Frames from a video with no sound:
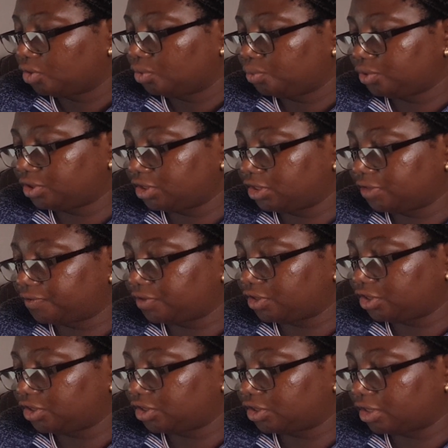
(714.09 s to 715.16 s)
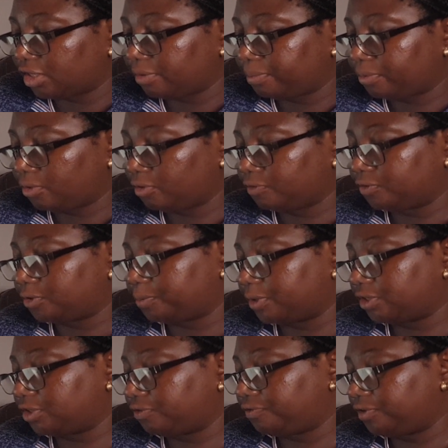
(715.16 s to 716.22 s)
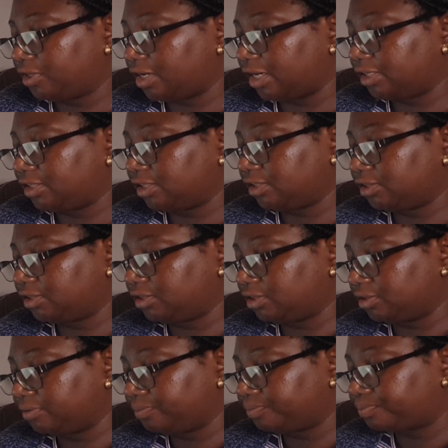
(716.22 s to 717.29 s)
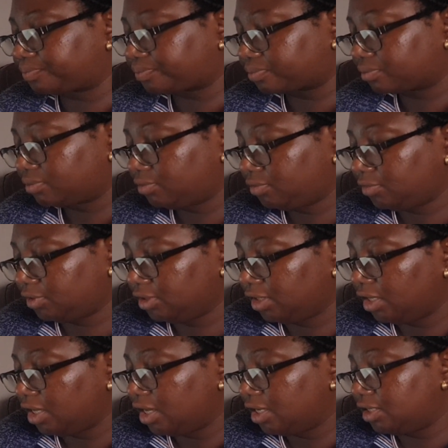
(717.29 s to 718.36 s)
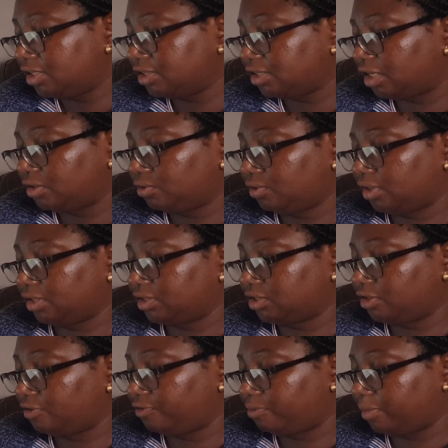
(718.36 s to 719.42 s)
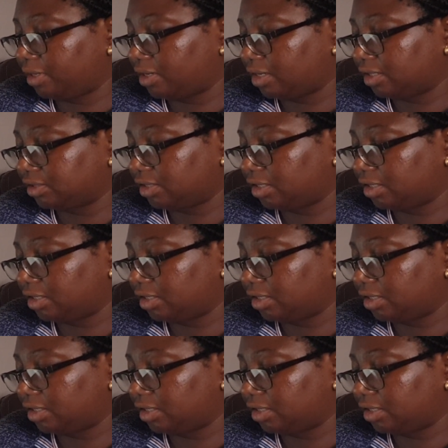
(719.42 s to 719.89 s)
which gives each type of specific identity. These are known as self-markers